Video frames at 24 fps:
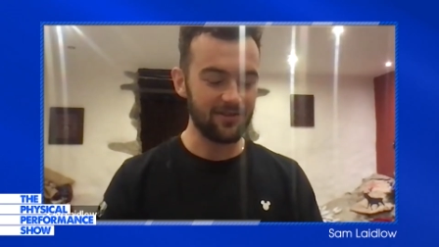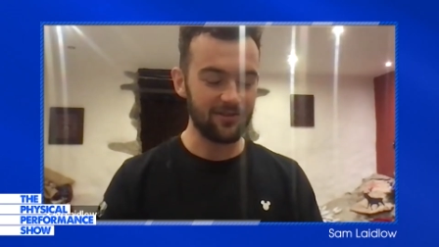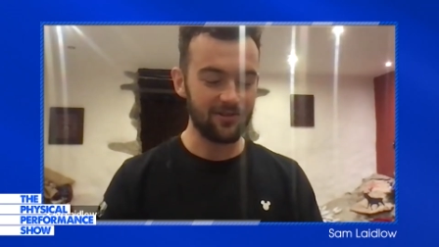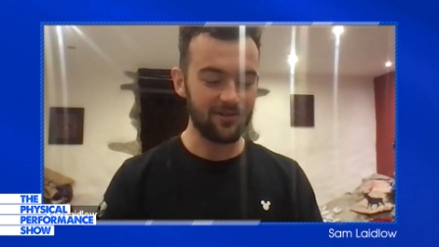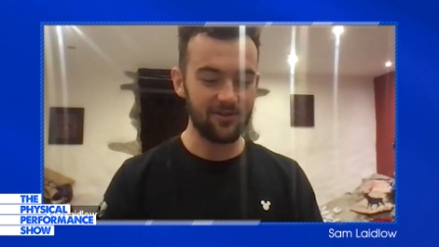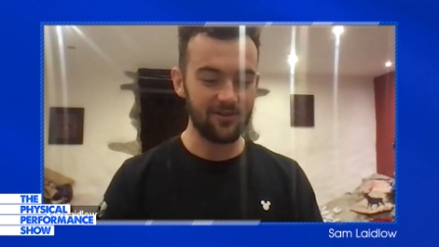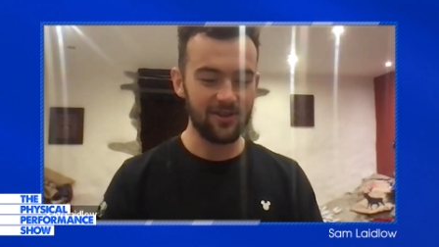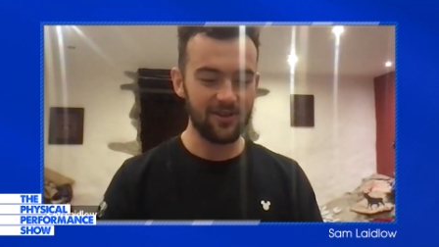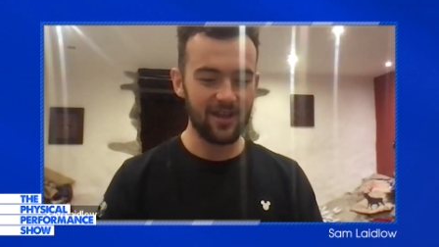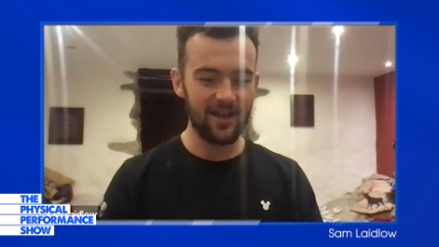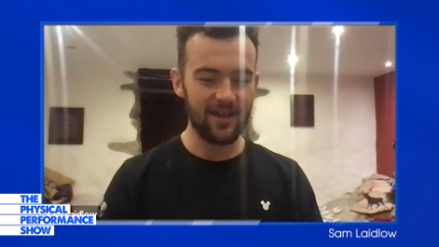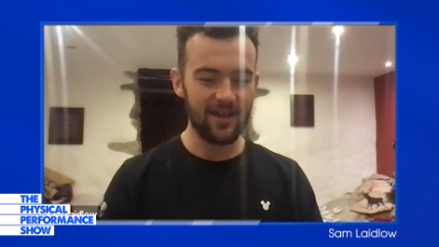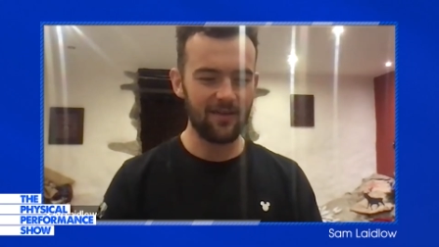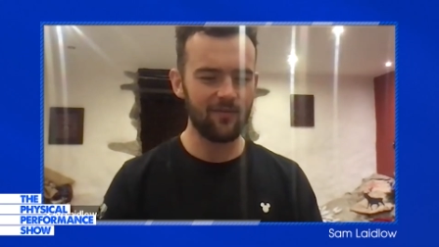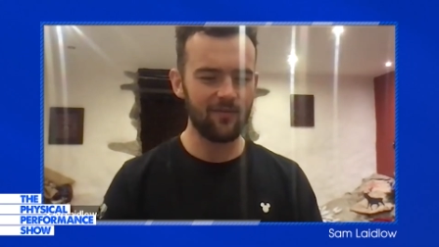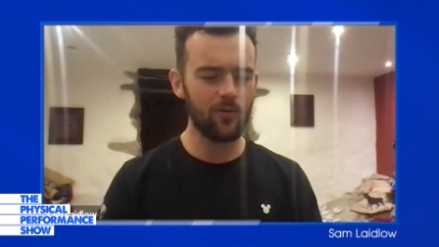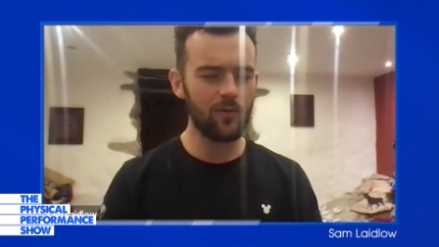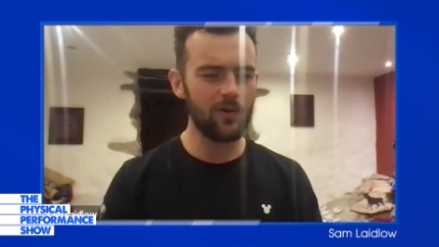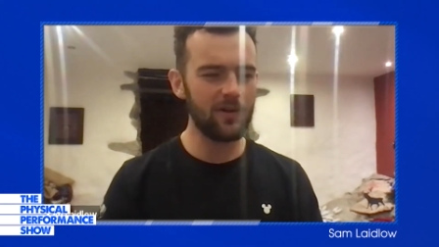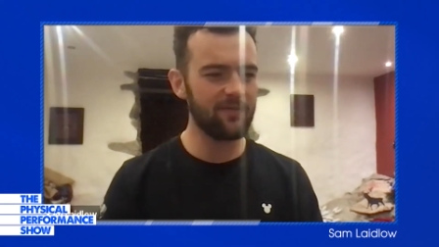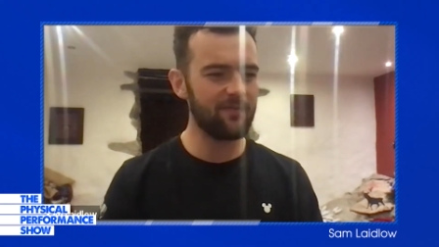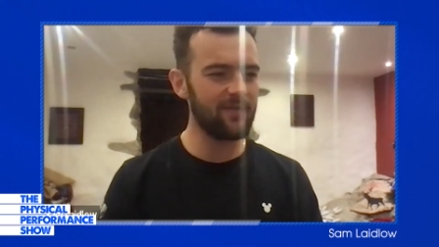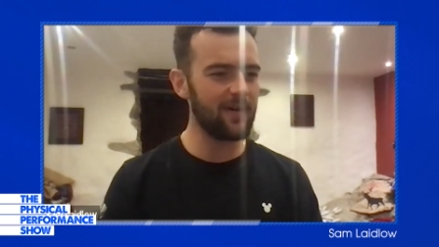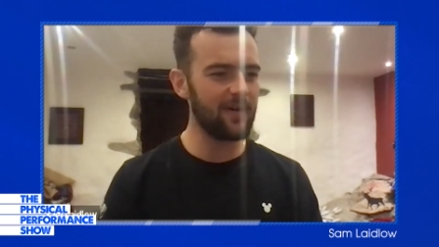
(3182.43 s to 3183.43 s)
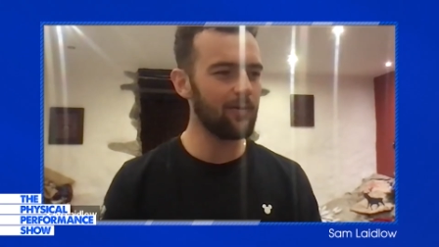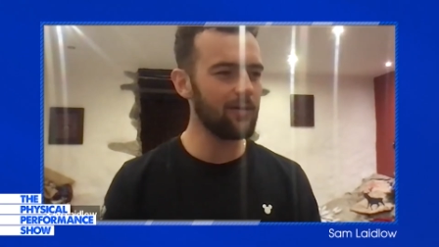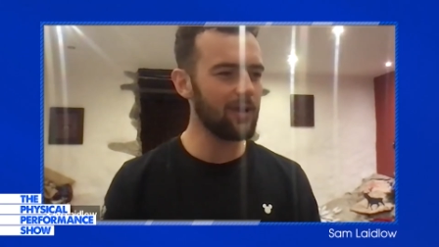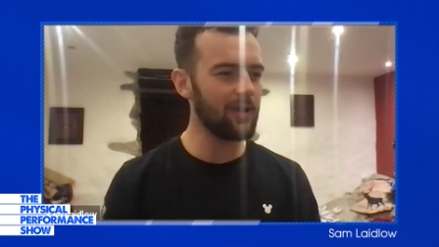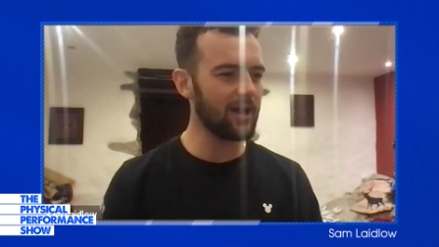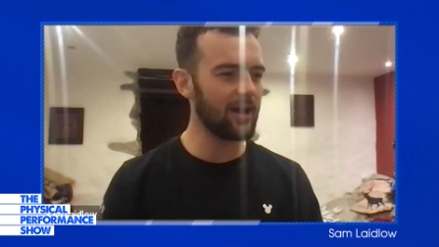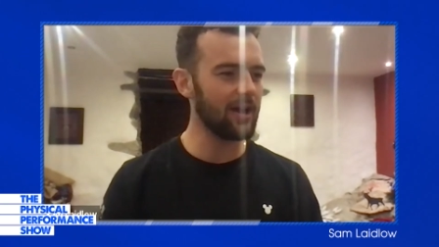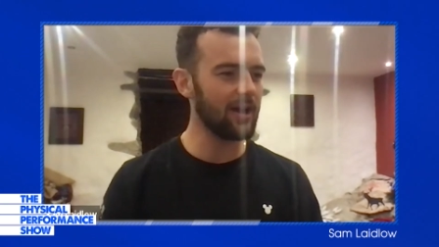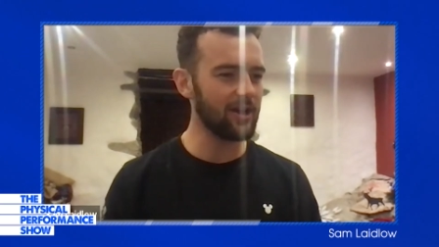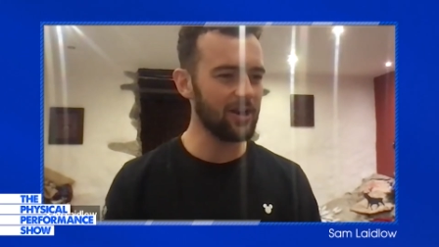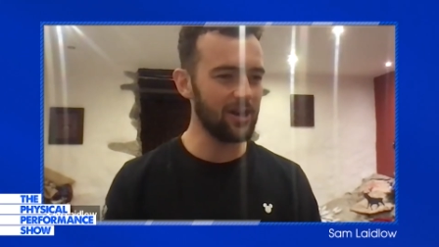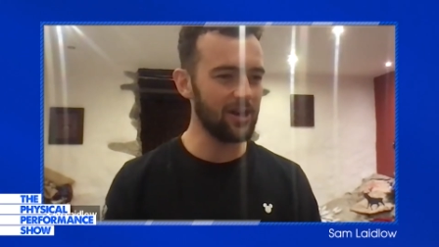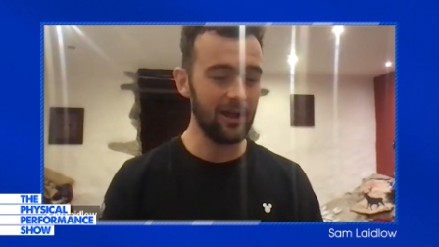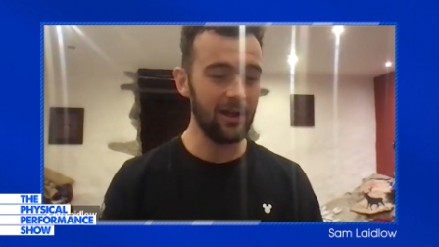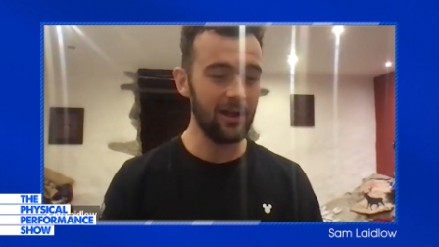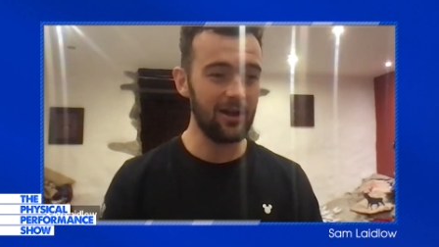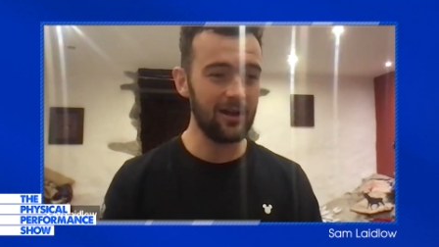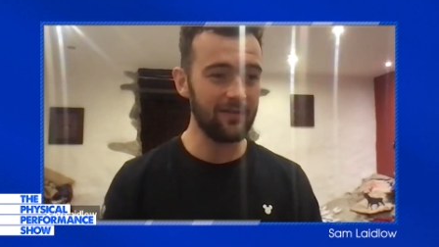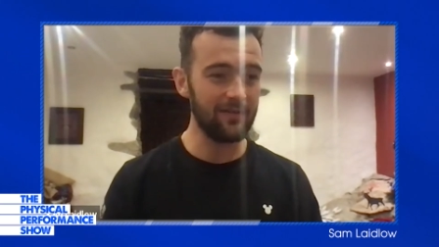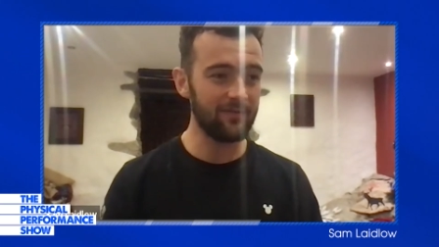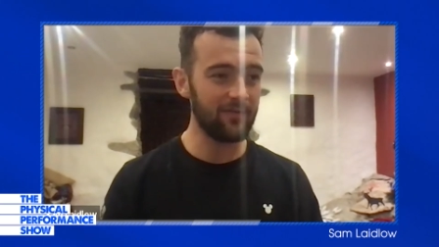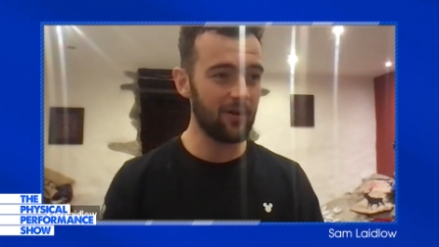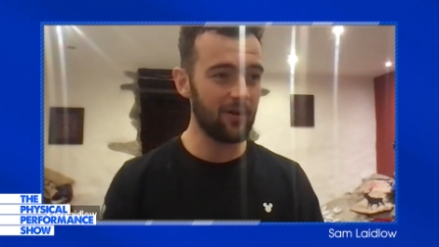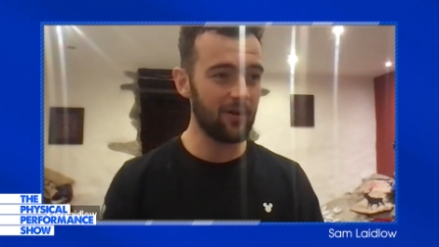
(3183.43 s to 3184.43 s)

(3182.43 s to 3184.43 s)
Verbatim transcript: good. Yeah, and I've always felt like I can learn